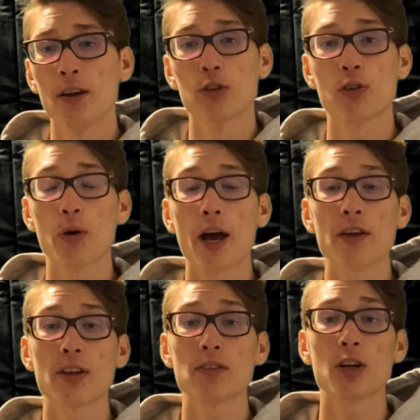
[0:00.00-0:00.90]
So
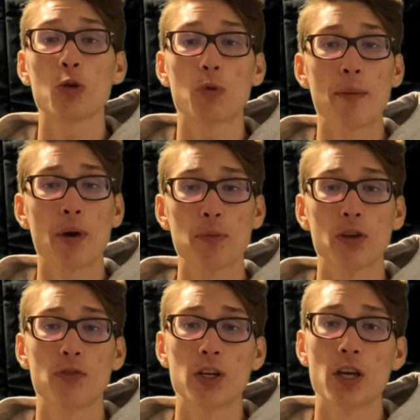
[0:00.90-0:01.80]
guys, that's going to wrap up
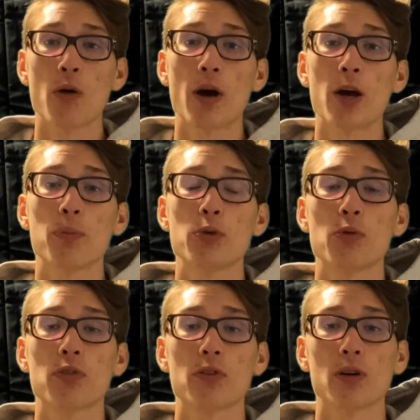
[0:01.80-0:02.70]
this video. I hope you
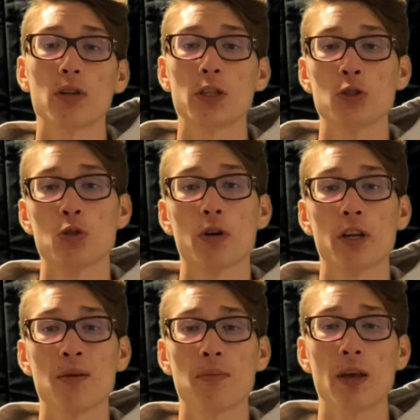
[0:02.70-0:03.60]
thoroughly enjoyed
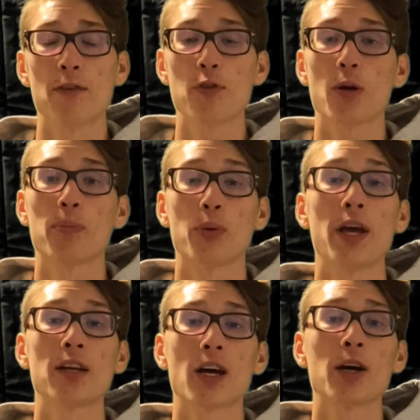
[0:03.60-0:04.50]
it. If you're a
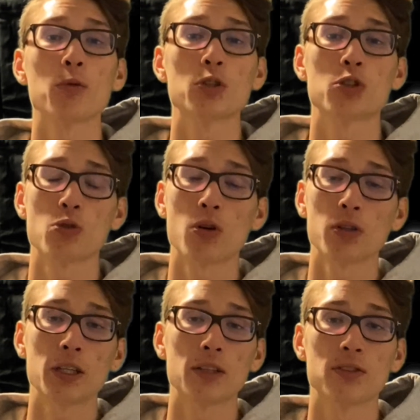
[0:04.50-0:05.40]
brand, I would
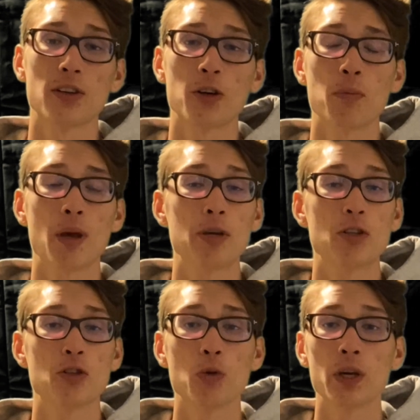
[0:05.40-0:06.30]
strongly consider maybe
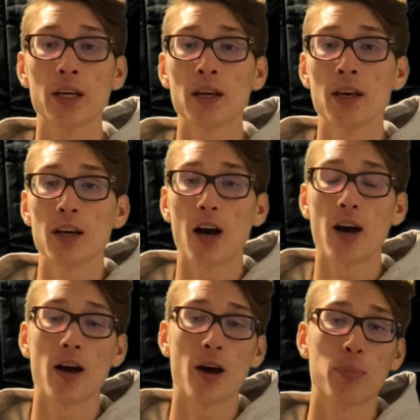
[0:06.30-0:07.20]
doing
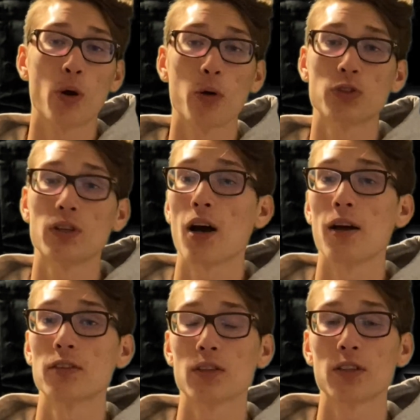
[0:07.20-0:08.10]
a pros and
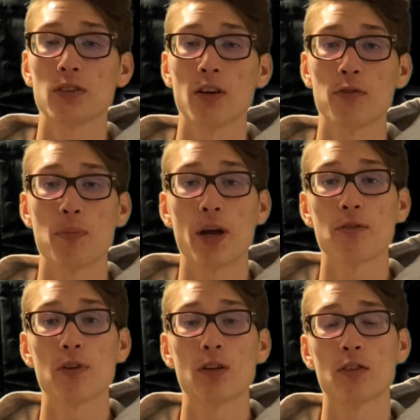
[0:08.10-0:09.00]
cons list of the
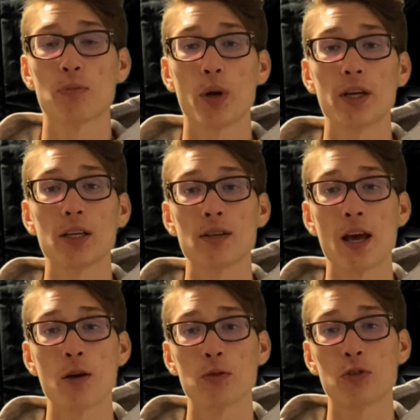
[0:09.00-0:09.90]
benefits of breaking
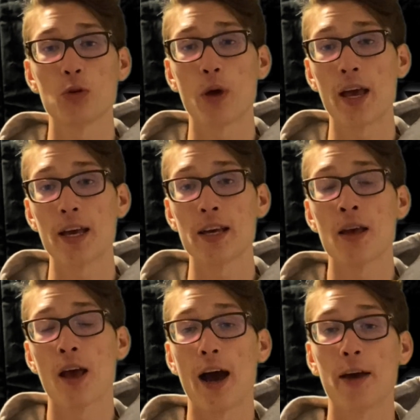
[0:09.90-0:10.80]
down to
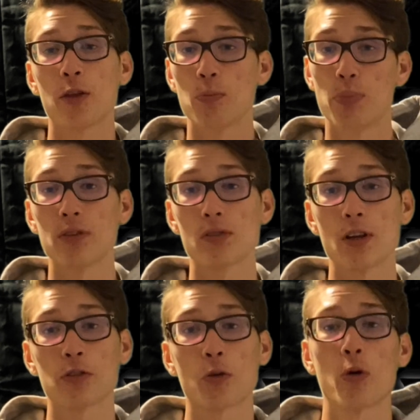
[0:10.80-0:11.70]
either
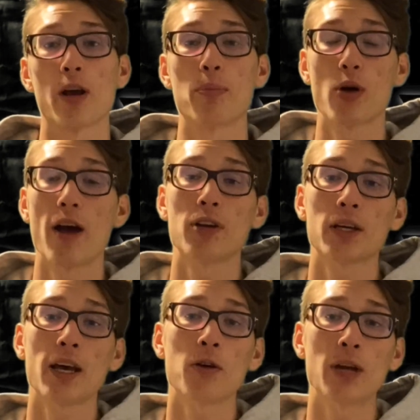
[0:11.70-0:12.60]
business or a private
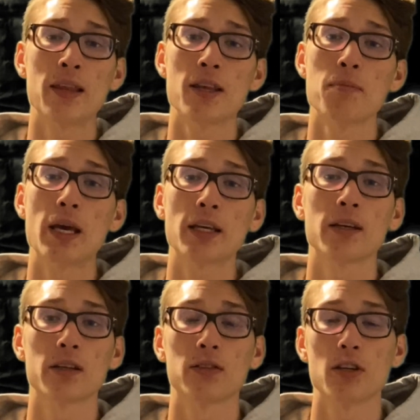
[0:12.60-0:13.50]
account, and then
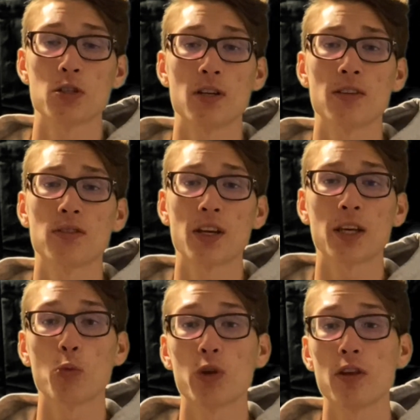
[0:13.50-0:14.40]
making a decision and
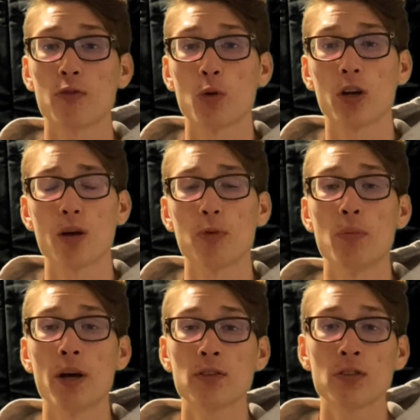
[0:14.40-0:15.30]
sticking with it for a couple
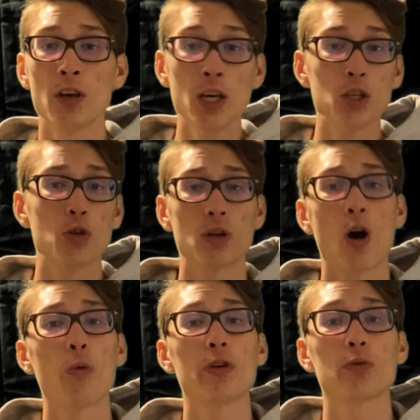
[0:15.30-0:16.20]
months. You can
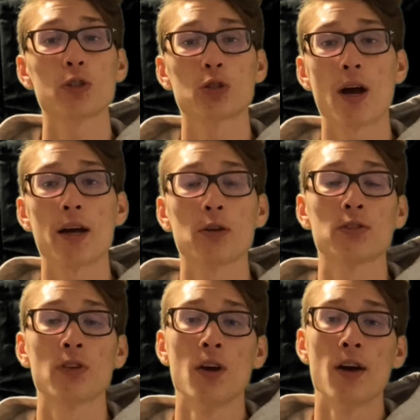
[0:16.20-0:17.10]
always run
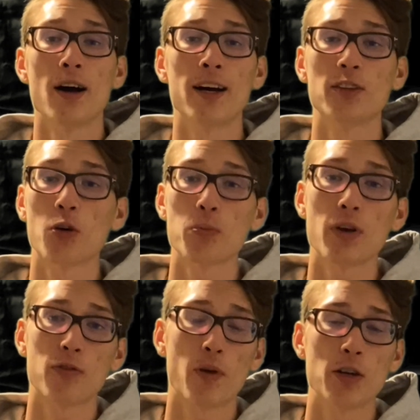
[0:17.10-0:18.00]
trials. Don't be
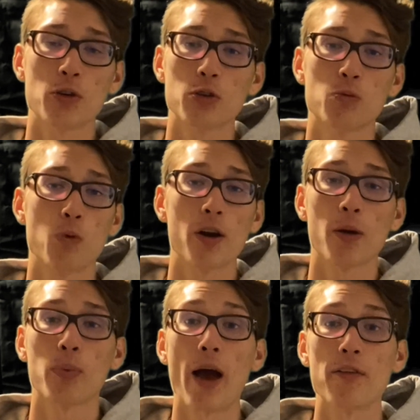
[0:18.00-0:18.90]
afraid. You could run
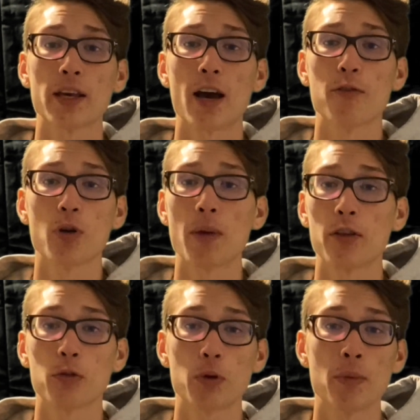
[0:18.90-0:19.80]
a private account for
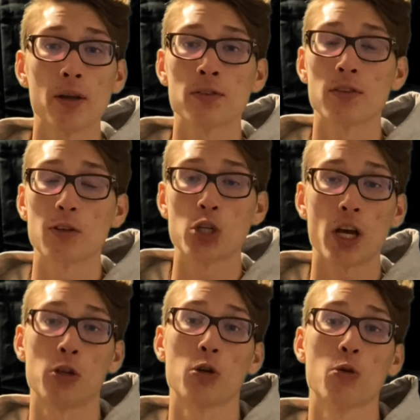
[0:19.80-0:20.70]
about 3 months,
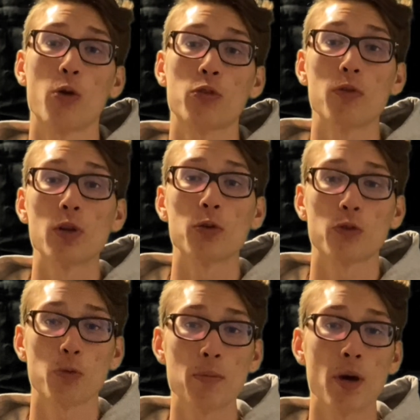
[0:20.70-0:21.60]
check your growth over those
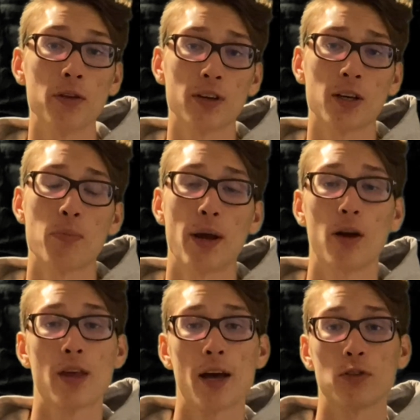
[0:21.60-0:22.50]
3 months, and
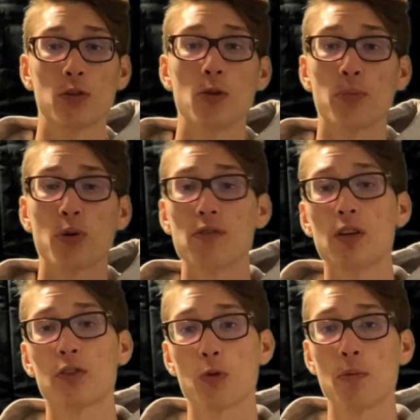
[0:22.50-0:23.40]
compare that to a
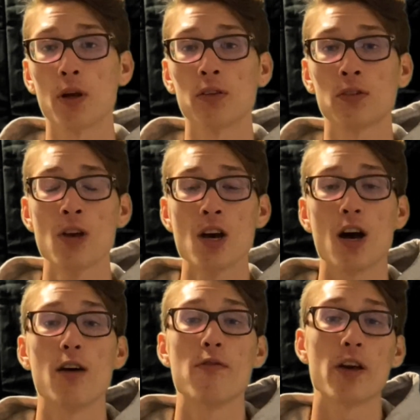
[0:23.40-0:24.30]
previous 3 months
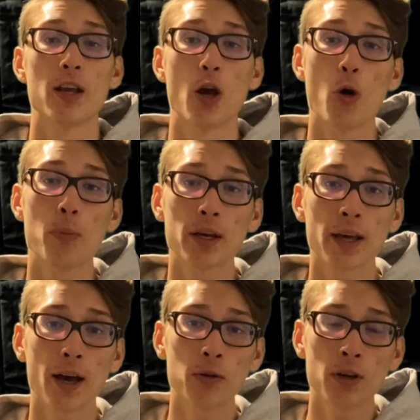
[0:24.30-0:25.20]
of an open
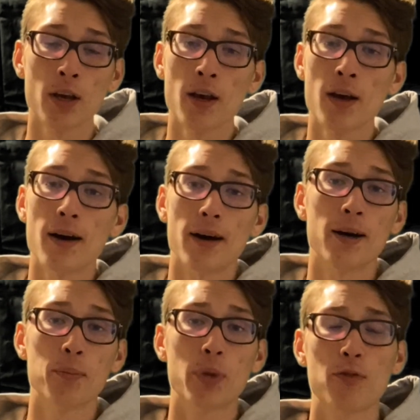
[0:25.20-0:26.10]
account.
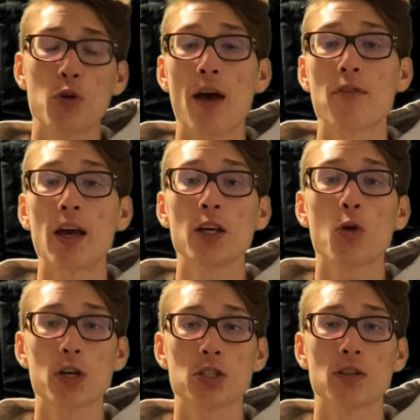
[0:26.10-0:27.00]
But if you have any
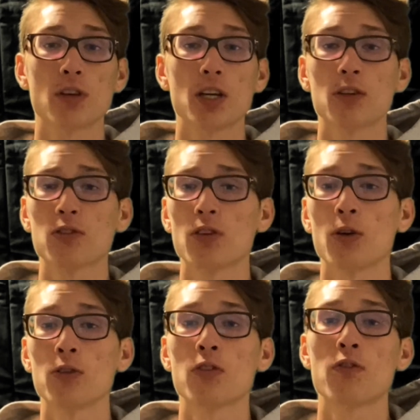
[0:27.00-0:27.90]
questions, any
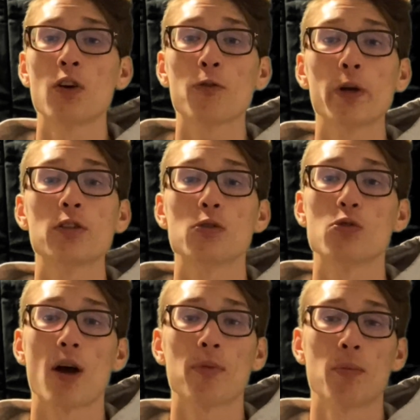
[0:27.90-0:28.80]
concerns, feel free to
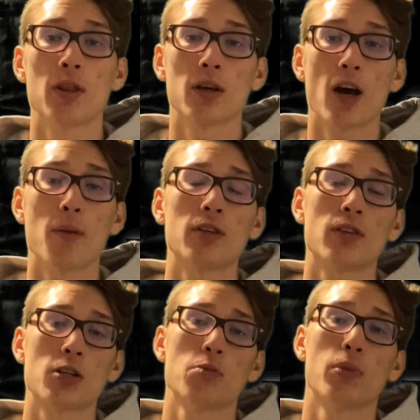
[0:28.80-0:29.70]
drop them in the comment
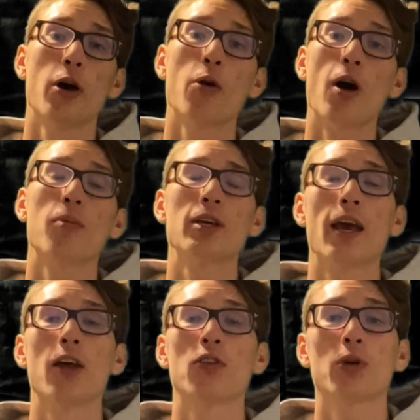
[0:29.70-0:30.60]
section below. I'll
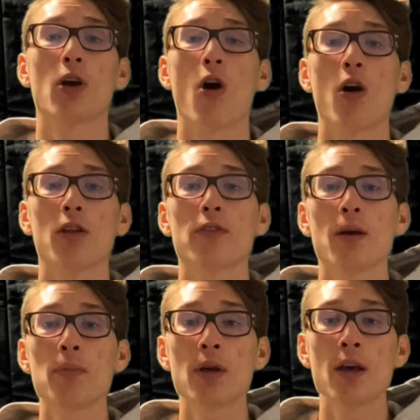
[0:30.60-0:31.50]
be answering all of
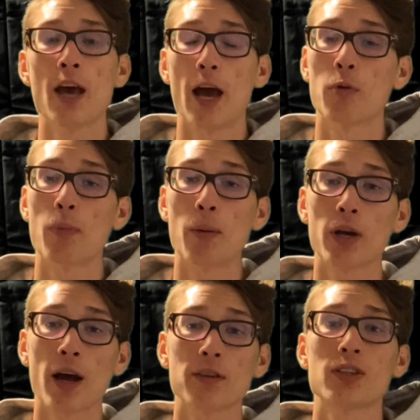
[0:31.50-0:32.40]
them. And remember,
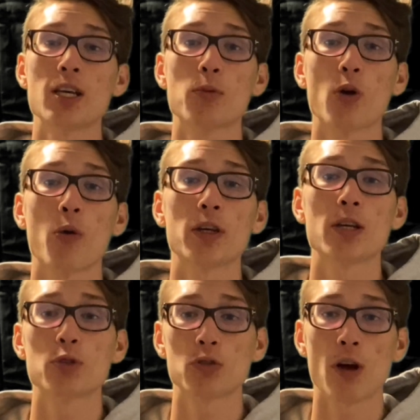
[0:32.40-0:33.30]
guys, keep growing,
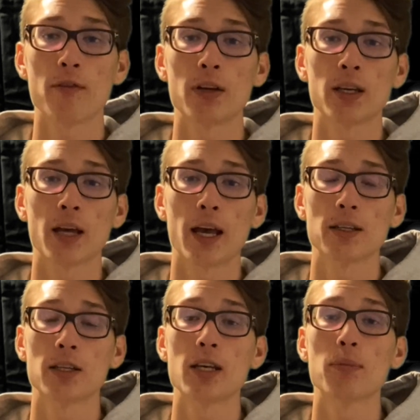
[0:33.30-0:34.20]
keep striving,
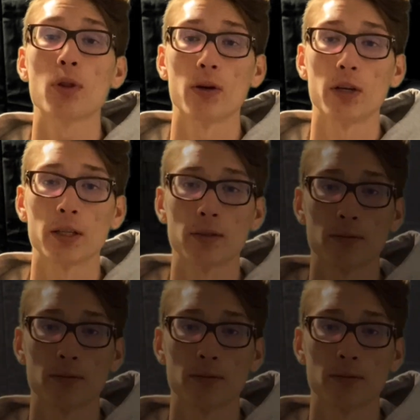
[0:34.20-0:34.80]
and keep learning.